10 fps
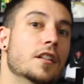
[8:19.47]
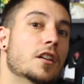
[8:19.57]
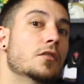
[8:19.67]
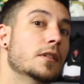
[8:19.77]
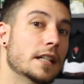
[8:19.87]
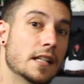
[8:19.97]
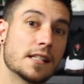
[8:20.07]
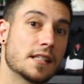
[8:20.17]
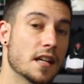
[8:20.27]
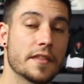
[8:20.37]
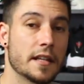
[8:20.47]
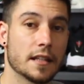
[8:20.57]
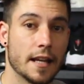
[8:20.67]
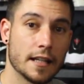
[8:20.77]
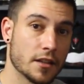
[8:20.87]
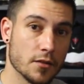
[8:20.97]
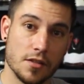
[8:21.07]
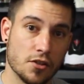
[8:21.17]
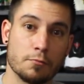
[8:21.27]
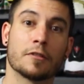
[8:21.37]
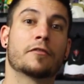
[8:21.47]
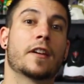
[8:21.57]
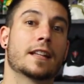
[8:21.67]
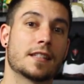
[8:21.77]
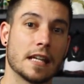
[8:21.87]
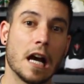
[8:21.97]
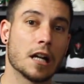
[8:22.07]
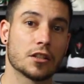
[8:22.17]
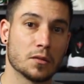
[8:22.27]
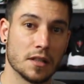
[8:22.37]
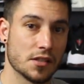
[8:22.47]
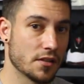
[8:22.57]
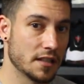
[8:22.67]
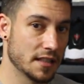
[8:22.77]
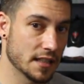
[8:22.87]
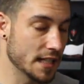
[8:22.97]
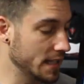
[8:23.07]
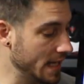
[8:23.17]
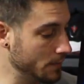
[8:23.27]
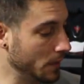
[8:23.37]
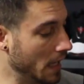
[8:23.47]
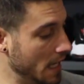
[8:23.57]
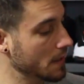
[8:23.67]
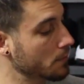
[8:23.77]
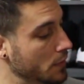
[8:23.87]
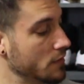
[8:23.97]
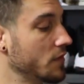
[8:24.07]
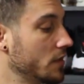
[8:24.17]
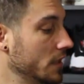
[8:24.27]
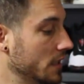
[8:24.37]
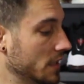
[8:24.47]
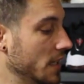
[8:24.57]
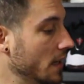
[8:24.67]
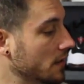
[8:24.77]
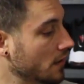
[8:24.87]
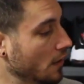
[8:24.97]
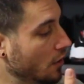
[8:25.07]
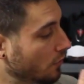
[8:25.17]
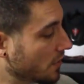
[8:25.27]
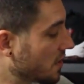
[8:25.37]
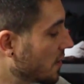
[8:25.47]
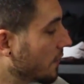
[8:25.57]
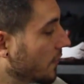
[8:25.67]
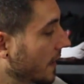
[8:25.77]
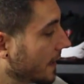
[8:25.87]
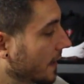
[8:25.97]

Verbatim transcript: No, it is nothing like those super fancy hot toys or anything like that, but I am perfectly content with stuff like